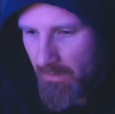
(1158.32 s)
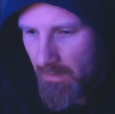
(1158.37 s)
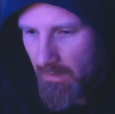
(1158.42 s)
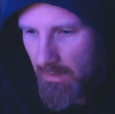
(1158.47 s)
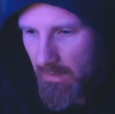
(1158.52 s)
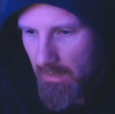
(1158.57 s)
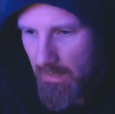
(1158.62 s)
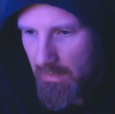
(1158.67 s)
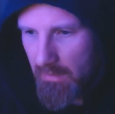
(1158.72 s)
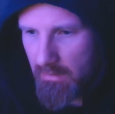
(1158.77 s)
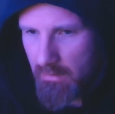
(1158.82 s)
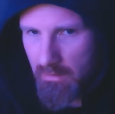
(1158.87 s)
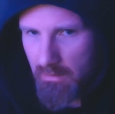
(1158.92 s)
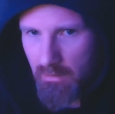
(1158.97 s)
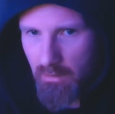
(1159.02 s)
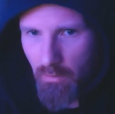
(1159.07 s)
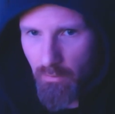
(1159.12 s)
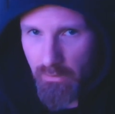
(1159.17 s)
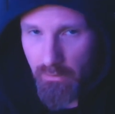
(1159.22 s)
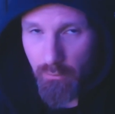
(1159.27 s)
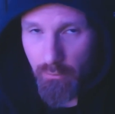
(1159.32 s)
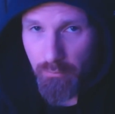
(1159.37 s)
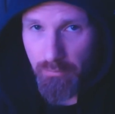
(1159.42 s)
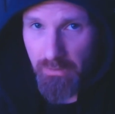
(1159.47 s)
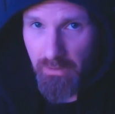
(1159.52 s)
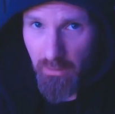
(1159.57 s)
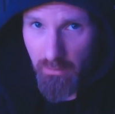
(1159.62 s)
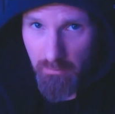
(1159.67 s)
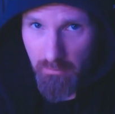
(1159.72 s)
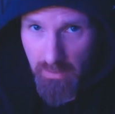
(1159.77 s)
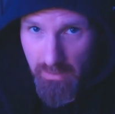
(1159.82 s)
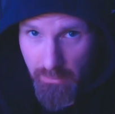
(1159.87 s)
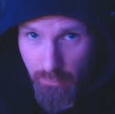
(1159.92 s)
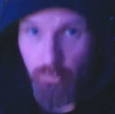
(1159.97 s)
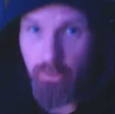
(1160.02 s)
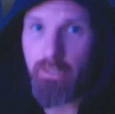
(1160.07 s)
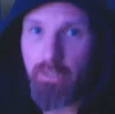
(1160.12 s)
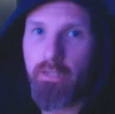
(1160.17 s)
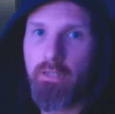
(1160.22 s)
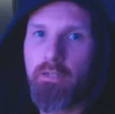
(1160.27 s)
is going to be on my
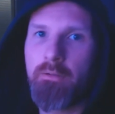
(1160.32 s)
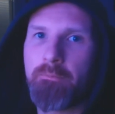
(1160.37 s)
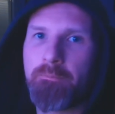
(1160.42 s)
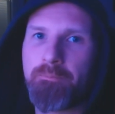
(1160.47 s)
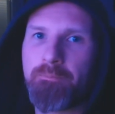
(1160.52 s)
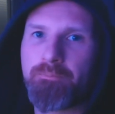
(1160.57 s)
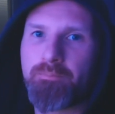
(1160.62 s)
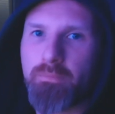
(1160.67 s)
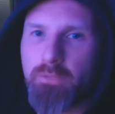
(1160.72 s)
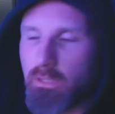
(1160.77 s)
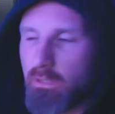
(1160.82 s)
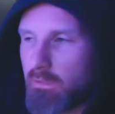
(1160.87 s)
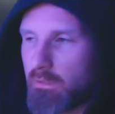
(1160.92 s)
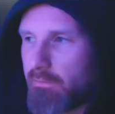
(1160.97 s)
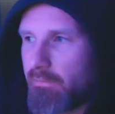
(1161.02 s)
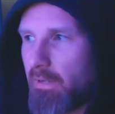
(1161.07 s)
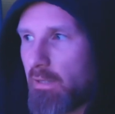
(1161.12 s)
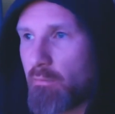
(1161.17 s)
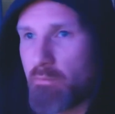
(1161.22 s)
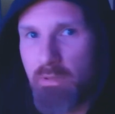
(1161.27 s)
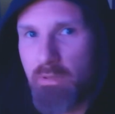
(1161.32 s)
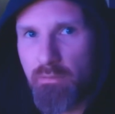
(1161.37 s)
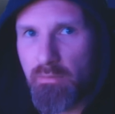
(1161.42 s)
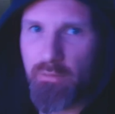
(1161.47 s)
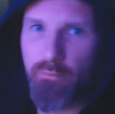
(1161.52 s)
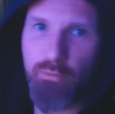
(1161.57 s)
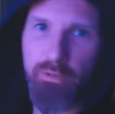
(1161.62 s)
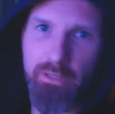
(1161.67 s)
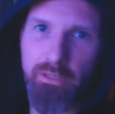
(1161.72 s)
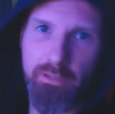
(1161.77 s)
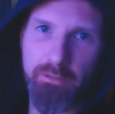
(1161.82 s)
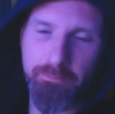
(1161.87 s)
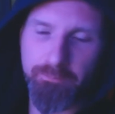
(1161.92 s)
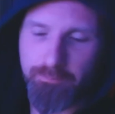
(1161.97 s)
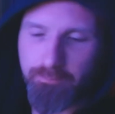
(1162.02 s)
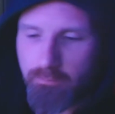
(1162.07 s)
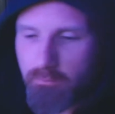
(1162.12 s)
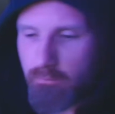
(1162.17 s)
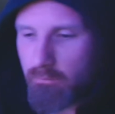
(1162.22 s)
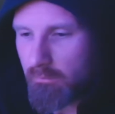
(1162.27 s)
Twitter. Just follow me on my Twitter.
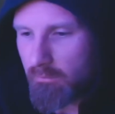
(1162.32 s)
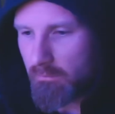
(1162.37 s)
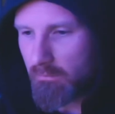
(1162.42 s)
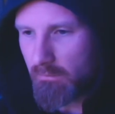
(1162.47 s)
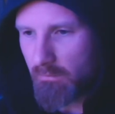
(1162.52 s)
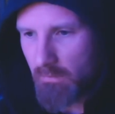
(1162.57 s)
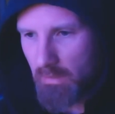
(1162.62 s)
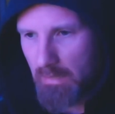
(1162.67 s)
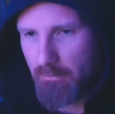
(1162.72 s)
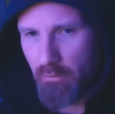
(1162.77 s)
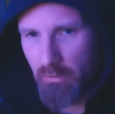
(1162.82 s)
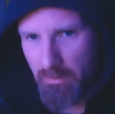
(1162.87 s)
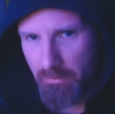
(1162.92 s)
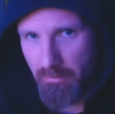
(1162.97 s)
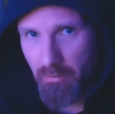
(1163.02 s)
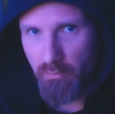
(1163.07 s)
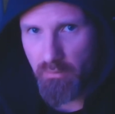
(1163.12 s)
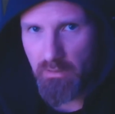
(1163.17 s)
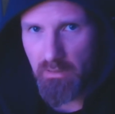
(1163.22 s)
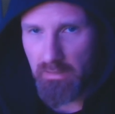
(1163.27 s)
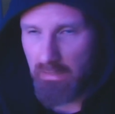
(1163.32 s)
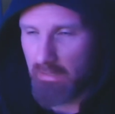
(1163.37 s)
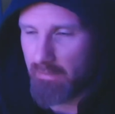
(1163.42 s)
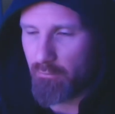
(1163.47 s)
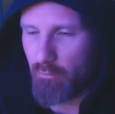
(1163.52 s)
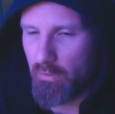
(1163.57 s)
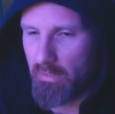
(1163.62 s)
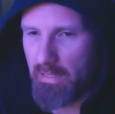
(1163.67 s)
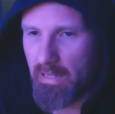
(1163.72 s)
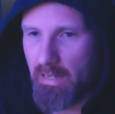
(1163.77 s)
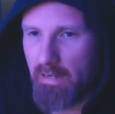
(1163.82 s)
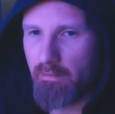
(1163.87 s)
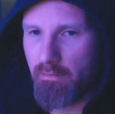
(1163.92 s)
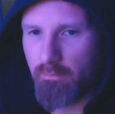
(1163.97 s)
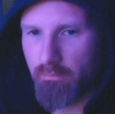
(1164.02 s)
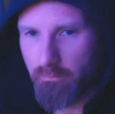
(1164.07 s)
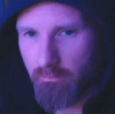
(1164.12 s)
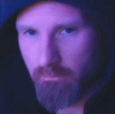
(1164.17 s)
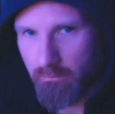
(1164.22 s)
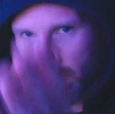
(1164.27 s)
I'm gonna post the giveaway there.
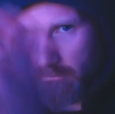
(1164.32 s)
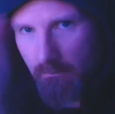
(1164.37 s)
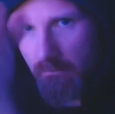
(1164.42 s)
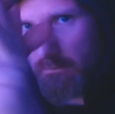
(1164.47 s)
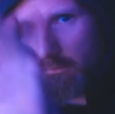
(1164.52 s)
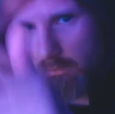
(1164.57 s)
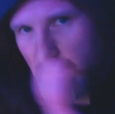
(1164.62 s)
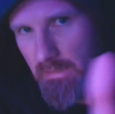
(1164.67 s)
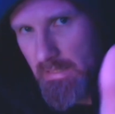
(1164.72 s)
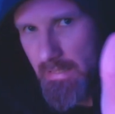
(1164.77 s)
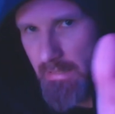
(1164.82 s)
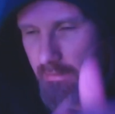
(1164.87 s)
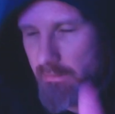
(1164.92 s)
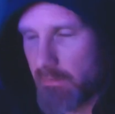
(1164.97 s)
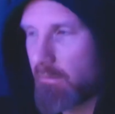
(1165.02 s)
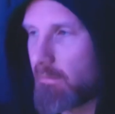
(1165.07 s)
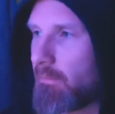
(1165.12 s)
Laters.